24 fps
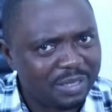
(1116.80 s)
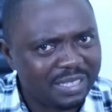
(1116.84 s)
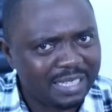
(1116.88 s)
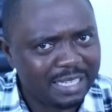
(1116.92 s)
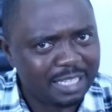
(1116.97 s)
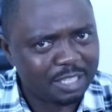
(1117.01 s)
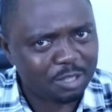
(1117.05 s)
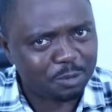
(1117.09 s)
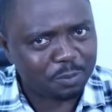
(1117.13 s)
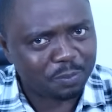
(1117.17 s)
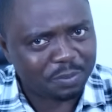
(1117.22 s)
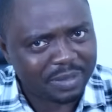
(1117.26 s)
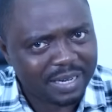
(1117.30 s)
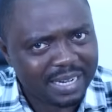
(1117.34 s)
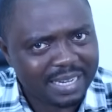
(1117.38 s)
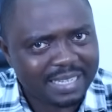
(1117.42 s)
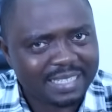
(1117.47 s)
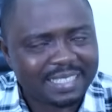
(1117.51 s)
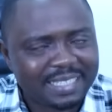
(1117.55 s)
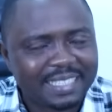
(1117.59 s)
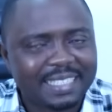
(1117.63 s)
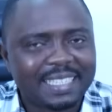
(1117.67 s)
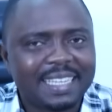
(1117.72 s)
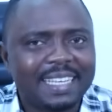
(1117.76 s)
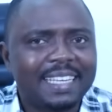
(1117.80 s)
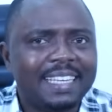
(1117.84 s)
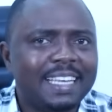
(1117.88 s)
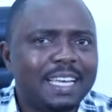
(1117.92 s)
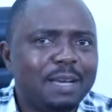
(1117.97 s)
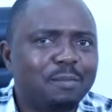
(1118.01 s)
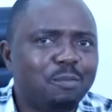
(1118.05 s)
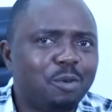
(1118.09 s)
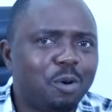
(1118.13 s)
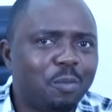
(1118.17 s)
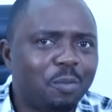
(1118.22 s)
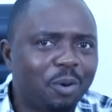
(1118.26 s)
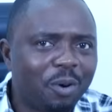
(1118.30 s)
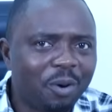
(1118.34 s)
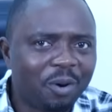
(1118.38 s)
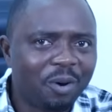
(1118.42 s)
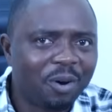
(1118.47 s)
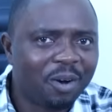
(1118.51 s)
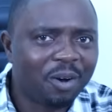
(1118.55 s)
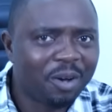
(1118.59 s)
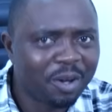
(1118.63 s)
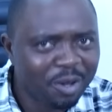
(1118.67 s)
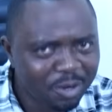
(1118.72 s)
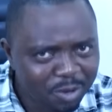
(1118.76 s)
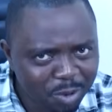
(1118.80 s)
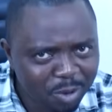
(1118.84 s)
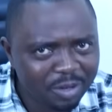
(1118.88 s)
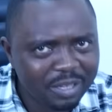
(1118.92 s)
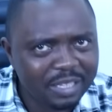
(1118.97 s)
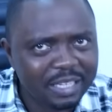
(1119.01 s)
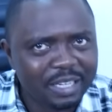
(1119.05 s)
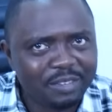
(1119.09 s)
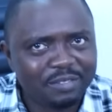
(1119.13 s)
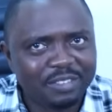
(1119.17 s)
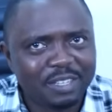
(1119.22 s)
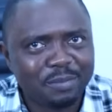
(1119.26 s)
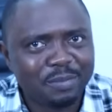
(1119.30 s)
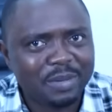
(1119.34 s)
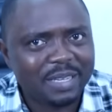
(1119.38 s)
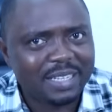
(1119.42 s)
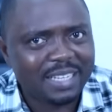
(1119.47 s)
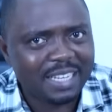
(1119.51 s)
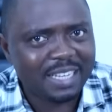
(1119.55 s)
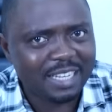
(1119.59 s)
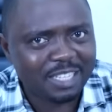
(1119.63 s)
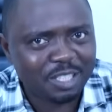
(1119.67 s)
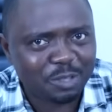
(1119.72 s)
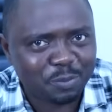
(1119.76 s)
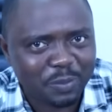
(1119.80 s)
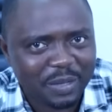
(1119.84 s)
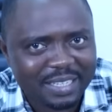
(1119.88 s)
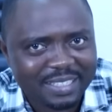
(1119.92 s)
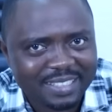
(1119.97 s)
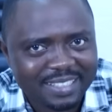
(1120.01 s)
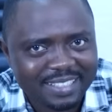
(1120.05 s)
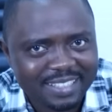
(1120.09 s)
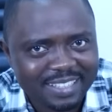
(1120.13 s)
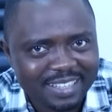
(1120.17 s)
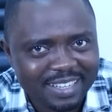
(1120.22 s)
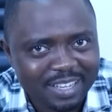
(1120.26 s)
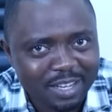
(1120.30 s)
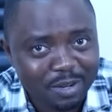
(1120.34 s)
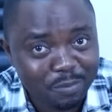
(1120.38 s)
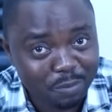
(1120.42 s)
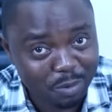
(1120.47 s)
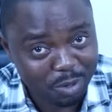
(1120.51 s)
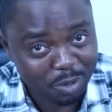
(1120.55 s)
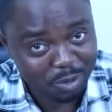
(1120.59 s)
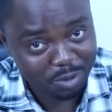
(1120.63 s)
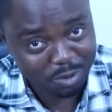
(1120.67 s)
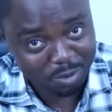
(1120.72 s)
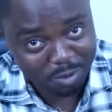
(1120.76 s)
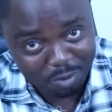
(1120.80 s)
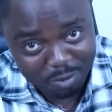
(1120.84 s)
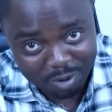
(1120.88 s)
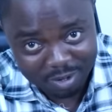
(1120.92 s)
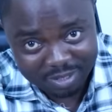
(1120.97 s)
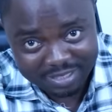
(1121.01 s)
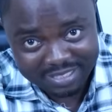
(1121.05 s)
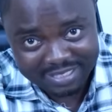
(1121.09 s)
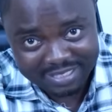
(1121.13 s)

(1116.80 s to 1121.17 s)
in the spread say K-Bobo don't leave the media space. But you know what?